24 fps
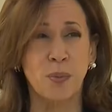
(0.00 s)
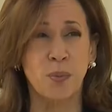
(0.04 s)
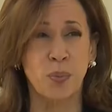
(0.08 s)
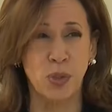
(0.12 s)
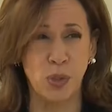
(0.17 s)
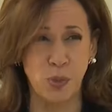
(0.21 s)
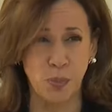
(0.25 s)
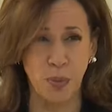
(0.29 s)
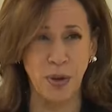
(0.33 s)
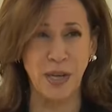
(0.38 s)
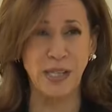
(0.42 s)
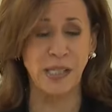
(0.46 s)

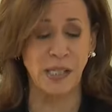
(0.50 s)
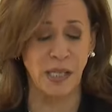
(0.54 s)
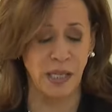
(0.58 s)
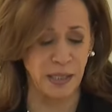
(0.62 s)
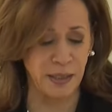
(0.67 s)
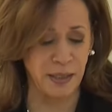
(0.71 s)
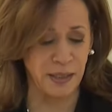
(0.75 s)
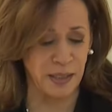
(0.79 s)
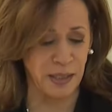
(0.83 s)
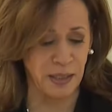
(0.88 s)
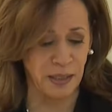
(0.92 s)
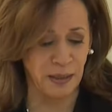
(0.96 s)
The
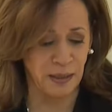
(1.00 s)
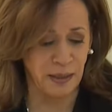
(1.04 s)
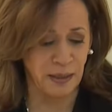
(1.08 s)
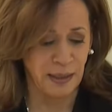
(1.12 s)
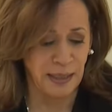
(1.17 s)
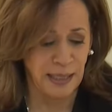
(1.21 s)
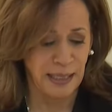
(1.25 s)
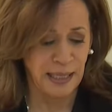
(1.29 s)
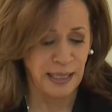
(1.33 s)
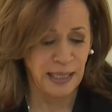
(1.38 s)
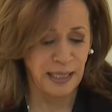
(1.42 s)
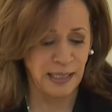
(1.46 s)
2024
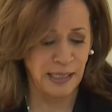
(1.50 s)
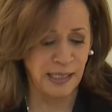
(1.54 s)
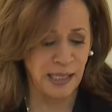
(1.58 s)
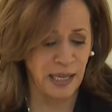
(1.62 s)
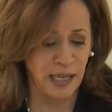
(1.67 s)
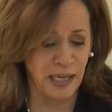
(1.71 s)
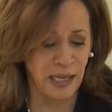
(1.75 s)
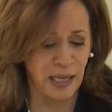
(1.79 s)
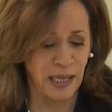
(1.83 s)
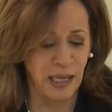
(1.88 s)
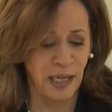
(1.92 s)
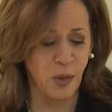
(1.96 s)

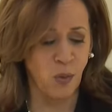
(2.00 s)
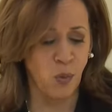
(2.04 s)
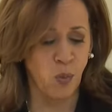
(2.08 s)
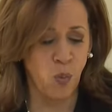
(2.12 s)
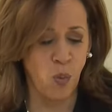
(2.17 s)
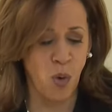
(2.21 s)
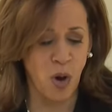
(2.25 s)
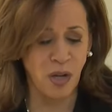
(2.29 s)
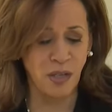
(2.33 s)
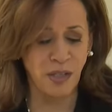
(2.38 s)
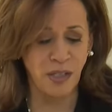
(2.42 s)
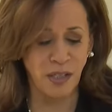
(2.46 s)
presidential
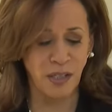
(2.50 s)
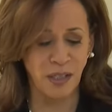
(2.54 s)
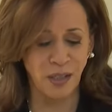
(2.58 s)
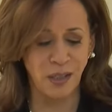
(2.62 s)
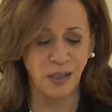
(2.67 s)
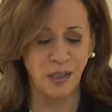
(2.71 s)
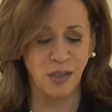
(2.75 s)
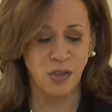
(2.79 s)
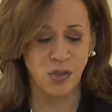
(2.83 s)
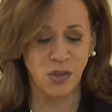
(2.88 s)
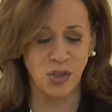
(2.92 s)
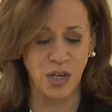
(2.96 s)
election
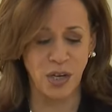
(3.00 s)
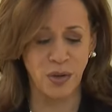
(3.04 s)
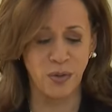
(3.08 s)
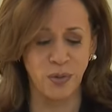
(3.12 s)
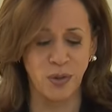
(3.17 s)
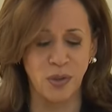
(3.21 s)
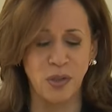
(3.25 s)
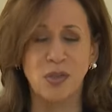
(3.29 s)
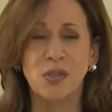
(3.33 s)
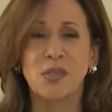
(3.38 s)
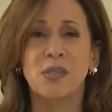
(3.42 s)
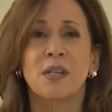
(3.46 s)
is about
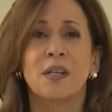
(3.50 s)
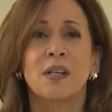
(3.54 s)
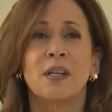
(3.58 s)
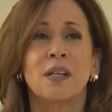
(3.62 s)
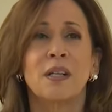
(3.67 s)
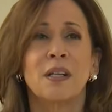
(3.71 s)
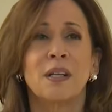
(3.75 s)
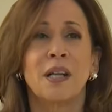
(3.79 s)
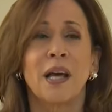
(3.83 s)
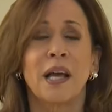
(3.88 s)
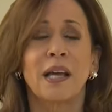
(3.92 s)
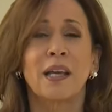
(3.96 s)

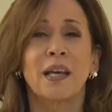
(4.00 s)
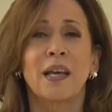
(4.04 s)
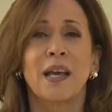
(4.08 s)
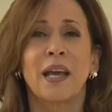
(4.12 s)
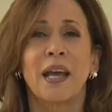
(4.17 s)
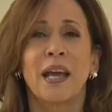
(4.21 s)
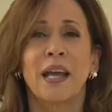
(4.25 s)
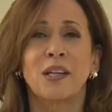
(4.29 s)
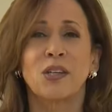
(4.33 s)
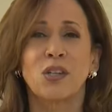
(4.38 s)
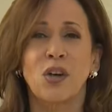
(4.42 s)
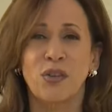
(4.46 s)
accountability.
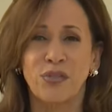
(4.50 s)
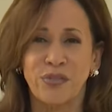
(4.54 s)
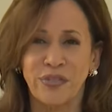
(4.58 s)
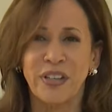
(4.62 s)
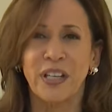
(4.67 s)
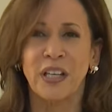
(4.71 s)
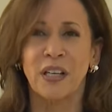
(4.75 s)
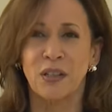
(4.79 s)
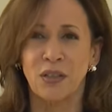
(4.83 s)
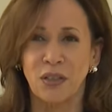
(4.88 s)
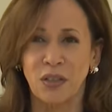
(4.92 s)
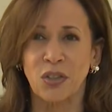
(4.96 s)

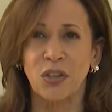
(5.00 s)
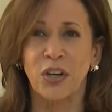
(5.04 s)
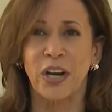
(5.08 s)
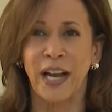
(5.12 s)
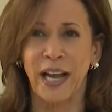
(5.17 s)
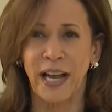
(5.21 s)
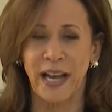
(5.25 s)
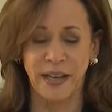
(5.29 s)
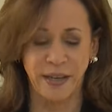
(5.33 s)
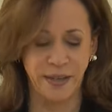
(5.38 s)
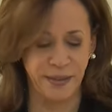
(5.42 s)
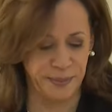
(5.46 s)
Joe Biden
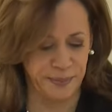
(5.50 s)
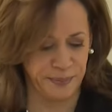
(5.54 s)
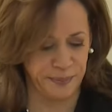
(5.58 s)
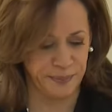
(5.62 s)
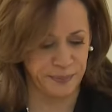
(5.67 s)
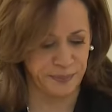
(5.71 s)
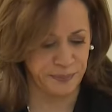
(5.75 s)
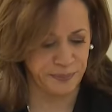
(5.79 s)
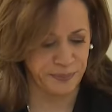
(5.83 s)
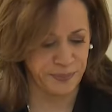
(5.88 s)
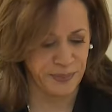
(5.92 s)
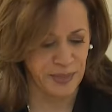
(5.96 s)
and Kamala
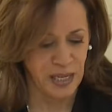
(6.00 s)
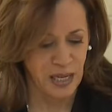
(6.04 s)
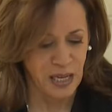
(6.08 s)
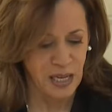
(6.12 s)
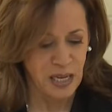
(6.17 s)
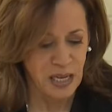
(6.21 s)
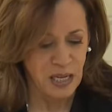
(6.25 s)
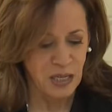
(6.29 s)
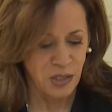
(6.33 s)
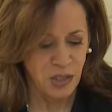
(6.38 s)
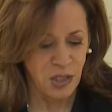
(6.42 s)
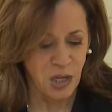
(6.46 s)
Harris
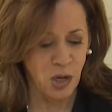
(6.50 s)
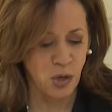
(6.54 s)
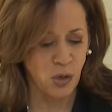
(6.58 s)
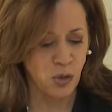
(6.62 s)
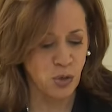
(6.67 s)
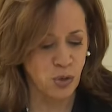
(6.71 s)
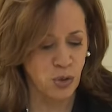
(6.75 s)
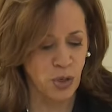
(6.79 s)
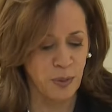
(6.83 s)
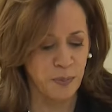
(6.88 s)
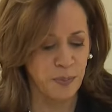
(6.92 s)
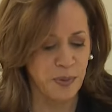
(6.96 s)
have put us
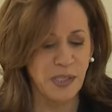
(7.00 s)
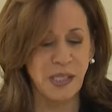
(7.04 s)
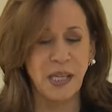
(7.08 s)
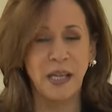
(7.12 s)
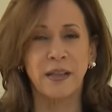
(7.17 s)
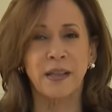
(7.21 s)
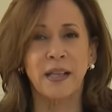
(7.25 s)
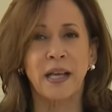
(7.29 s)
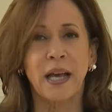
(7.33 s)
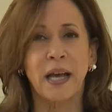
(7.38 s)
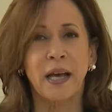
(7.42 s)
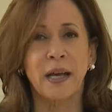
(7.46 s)
all in
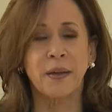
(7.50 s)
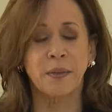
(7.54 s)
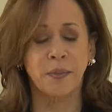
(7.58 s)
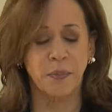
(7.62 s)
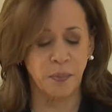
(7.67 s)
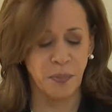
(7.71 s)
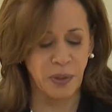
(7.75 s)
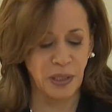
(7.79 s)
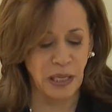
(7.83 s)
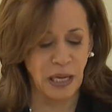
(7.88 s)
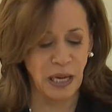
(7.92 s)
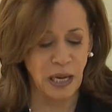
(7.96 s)
an
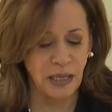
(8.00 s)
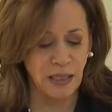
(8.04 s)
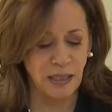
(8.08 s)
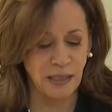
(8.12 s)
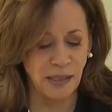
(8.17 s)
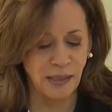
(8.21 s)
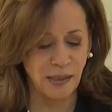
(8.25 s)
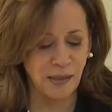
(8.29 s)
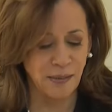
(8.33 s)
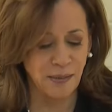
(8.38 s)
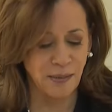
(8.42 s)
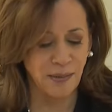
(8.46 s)
extremely
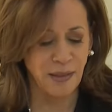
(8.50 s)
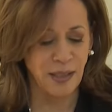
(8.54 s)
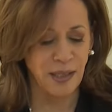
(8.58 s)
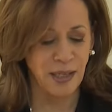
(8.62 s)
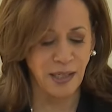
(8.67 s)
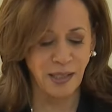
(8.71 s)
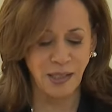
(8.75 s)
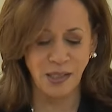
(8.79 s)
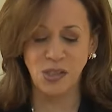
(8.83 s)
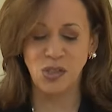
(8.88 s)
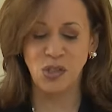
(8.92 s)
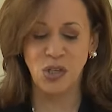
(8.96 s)
precarious
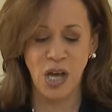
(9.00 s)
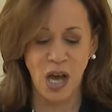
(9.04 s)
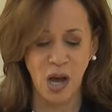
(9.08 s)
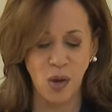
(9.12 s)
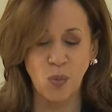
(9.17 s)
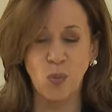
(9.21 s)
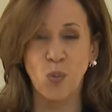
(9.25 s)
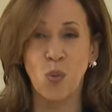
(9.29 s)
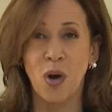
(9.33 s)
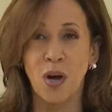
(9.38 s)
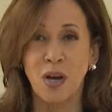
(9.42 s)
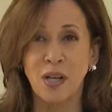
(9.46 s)
position
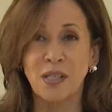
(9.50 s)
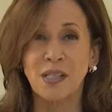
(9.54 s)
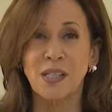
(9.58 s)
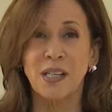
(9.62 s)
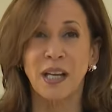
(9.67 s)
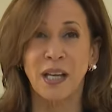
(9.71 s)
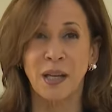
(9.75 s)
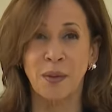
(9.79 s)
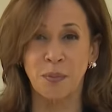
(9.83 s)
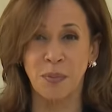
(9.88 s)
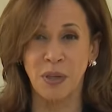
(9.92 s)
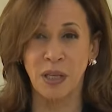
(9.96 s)
by
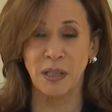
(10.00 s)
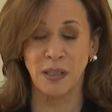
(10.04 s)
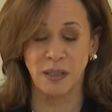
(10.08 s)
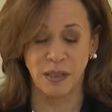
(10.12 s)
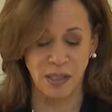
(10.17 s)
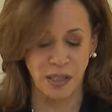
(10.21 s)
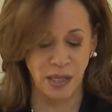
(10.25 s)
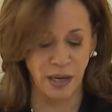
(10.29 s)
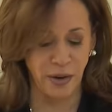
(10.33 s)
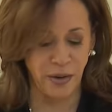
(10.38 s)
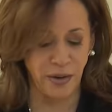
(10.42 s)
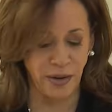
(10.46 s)

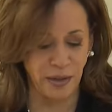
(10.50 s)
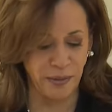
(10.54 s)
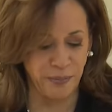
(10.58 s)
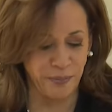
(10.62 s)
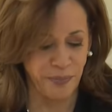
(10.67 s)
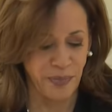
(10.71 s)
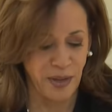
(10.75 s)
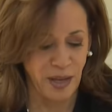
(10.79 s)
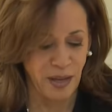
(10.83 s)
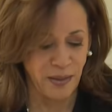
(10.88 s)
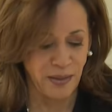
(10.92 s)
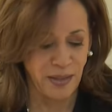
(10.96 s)
implementing a
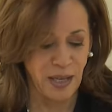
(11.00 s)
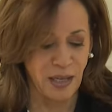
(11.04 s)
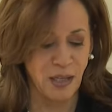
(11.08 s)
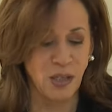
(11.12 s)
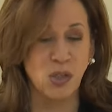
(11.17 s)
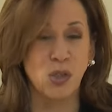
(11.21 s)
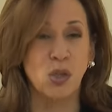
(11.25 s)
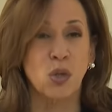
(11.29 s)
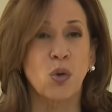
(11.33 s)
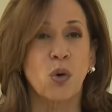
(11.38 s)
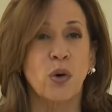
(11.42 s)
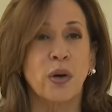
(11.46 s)
wide
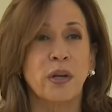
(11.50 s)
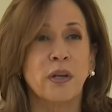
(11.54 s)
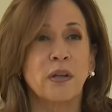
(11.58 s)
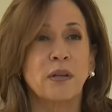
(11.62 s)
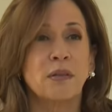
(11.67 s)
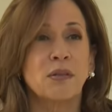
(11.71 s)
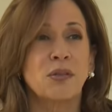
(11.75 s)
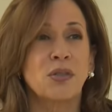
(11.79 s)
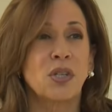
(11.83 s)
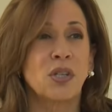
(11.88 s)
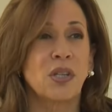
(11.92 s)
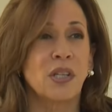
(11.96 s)
range
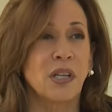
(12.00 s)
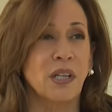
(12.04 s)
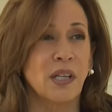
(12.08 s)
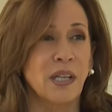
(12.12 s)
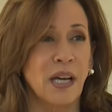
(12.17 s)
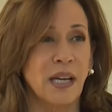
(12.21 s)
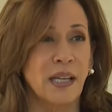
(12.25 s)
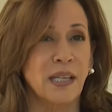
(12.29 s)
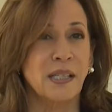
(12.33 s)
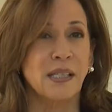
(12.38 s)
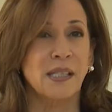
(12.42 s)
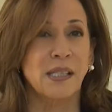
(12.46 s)
of
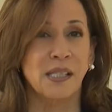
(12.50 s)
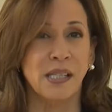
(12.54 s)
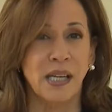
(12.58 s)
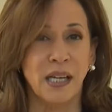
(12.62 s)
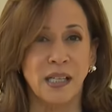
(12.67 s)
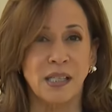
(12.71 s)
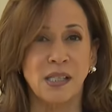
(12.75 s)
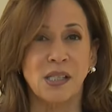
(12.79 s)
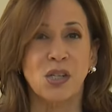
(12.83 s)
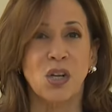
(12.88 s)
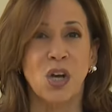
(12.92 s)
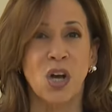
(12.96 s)
reckless
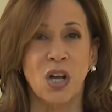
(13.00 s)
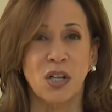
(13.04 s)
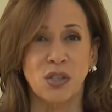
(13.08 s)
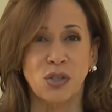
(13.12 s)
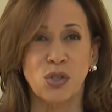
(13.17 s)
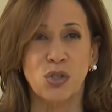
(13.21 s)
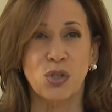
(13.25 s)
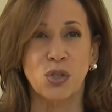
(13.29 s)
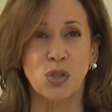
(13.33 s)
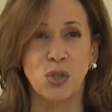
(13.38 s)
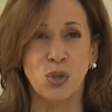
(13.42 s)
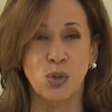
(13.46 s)
policy
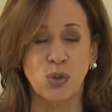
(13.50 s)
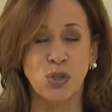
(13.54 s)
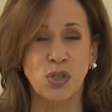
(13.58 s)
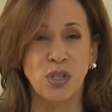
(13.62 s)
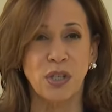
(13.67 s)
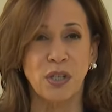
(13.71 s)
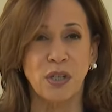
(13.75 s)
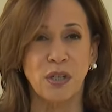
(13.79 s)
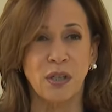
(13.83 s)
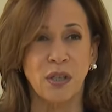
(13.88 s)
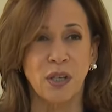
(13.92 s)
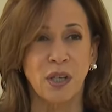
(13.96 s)
measures, and
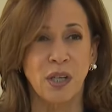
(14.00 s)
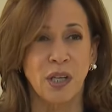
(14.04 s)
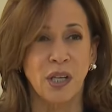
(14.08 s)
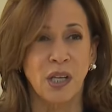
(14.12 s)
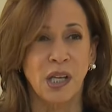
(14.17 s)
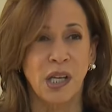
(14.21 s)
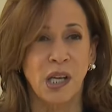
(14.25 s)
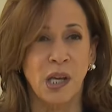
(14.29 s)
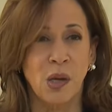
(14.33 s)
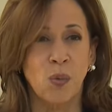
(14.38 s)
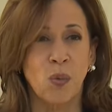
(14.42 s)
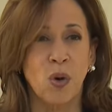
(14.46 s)
now
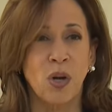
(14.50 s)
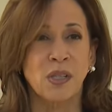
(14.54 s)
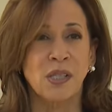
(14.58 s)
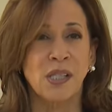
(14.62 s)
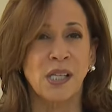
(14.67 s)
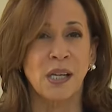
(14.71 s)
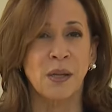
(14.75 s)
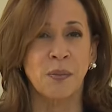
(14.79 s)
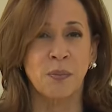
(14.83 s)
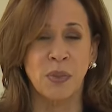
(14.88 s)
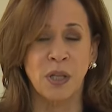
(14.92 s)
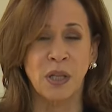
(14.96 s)
Kamala is
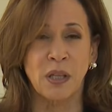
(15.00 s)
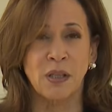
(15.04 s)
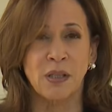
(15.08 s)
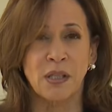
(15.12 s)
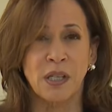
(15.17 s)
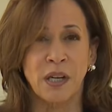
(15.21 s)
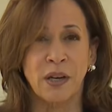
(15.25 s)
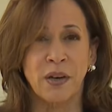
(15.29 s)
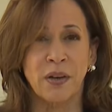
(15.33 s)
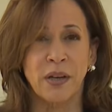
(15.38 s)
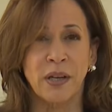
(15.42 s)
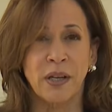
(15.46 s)
asking
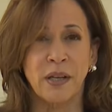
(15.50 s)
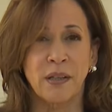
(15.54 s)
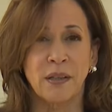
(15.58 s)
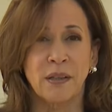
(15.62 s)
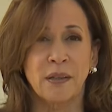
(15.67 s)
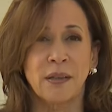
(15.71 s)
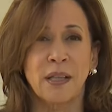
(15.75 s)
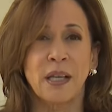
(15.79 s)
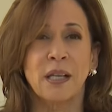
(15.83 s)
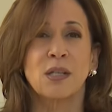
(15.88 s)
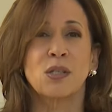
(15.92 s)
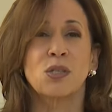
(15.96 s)
the
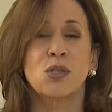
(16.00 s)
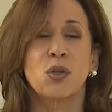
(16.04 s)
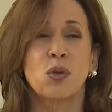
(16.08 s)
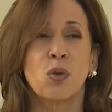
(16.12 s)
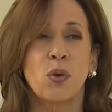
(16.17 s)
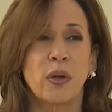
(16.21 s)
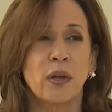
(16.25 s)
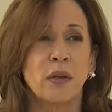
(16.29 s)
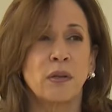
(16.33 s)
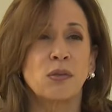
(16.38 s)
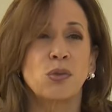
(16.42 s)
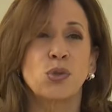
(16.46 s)
country
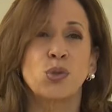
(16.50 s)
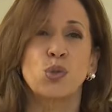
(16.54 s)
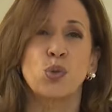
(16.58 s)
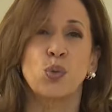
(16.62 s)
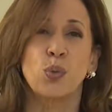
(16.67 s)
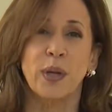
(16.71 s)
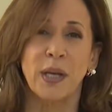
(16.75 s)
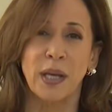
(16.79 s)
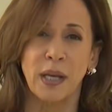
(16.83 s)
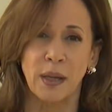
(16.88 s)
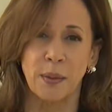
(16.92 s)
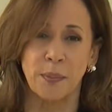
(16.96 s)
for a
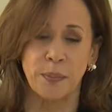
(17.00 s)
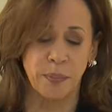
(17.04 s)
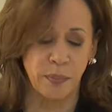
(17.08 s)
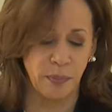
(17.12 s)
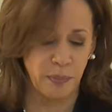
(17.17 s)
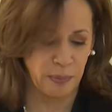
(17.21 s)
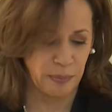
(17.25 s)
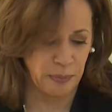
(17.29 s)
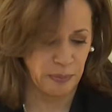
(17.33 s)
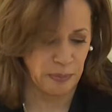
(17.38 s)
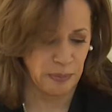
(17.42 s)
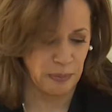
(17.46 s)
promotion
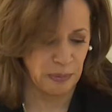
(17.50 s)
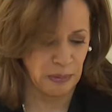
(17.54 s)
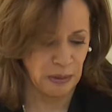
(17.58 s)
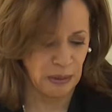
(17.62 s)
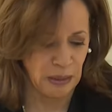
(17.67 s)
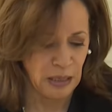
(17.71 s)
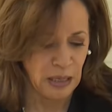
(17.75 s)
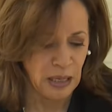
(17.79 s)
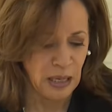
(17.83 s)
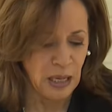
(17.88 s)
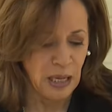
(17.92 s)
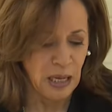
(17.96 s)
from
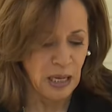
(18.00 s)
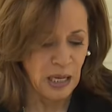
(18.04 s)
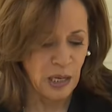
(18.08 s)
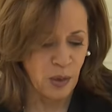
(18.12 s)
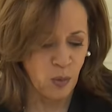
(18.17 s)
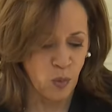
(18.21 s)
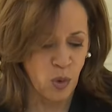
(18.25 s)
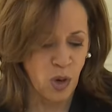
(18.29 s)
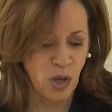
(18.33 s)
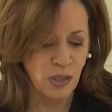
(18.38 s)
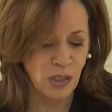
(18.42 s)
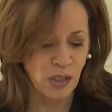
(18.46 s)
vice
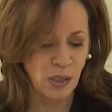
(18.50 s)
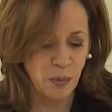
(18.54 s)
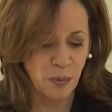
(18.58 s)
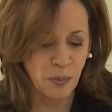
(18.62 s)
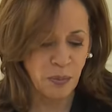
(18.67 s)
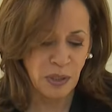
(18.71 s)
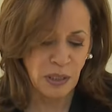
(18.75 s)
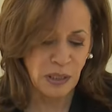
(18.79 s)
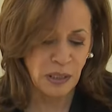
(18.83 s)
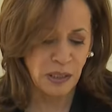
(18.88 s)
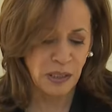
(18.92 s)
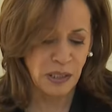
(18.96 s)
president to
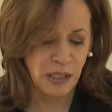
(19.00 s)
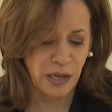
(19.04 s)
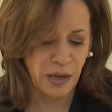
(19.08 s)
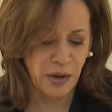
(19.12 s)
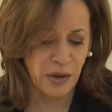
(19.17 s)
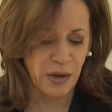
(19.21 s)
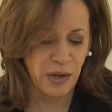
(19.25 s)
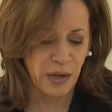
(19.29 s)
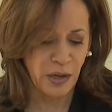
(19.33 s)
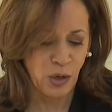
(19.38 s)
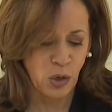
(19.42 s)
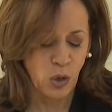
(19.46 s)

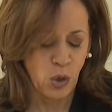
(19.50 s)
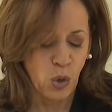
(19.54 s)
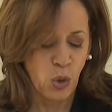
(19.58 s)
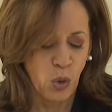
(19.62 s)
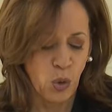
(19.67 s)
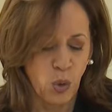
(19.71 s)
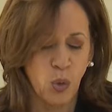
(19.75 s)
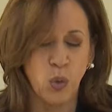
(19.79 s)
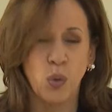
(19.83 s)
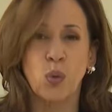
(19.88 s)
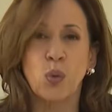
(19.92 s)
commander-in-chief.